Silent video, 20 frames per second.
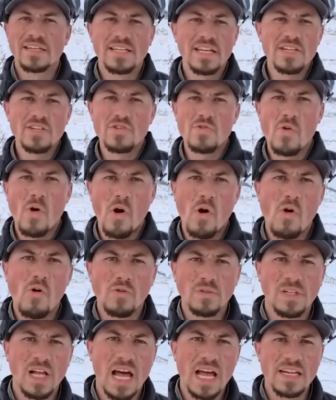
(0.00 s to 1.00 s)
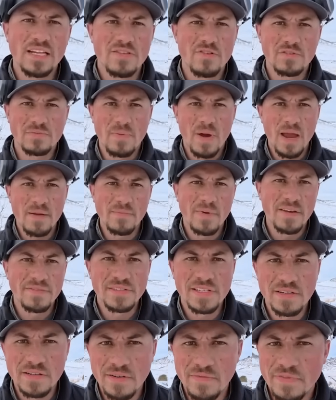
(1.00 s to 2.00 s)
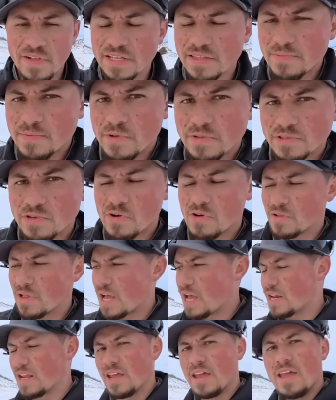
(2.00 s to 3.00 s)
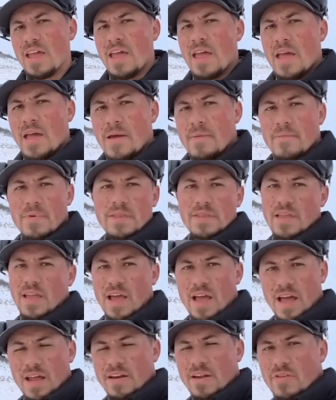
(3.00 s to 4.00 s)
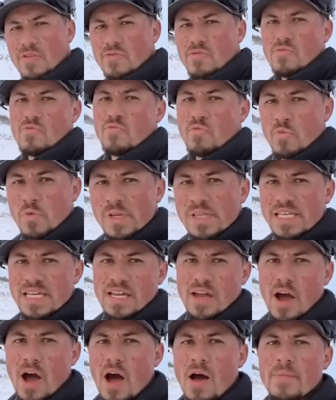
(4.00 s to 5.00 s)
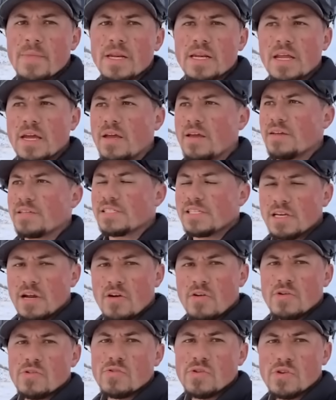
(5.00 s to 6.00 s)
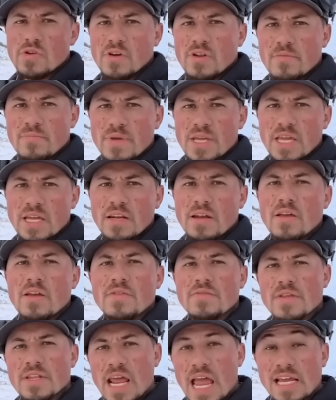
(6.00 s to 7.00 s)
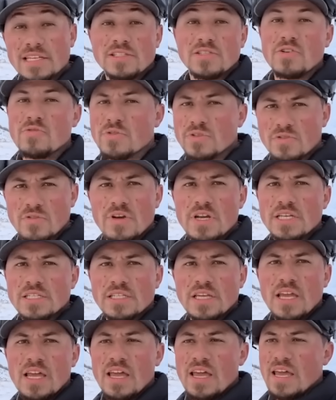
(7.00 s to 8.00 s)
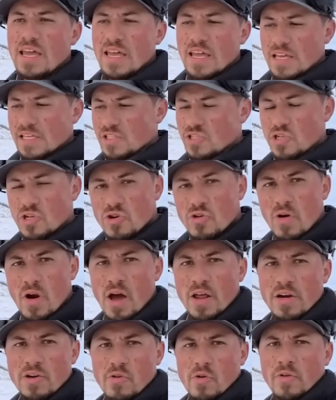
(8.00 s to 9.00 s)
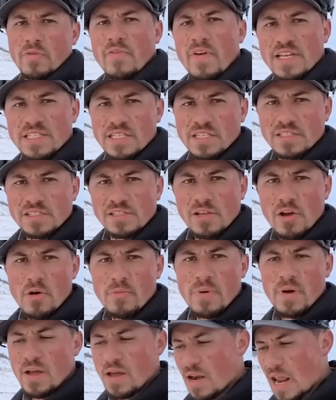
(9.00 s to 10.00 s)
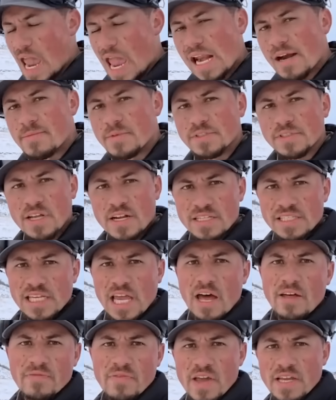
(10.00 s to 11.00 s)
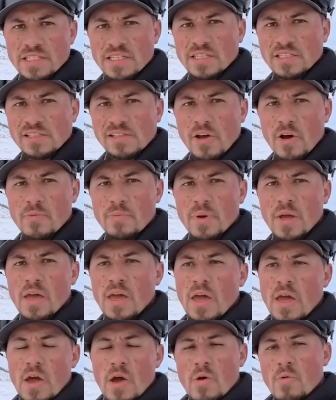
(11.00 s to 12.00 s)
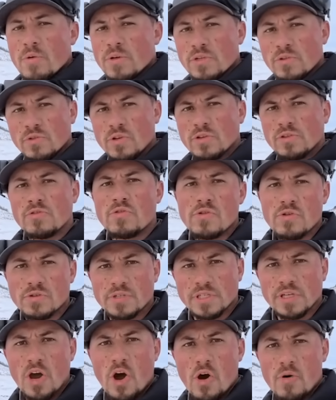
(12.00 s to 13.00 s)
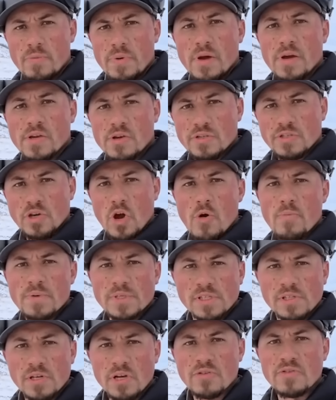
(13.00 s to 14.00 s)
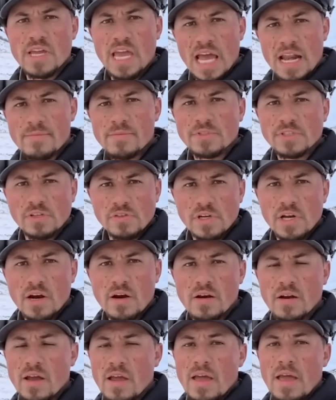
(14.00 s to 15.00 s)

didn't do a whole lot. Those pine buffs didn't deflect the bullets a whole lot. But another really common scenario that you're gonna be in that has to do with trees is you're on a north-facing slope, an animal's on a south-facing slope. When you look through your scope is clear, the animal's clear,